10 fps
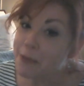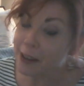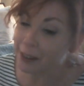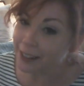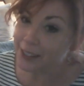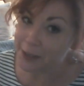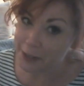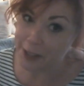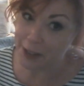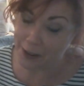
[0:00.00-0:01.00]
be honest
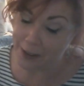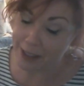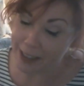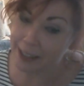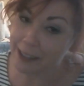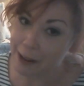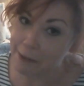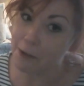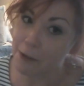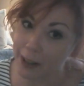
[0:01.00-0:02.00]
with you. This
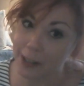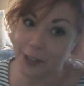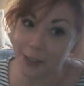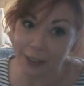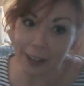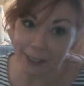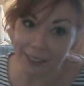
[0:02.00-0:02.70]
I'm quite sure of.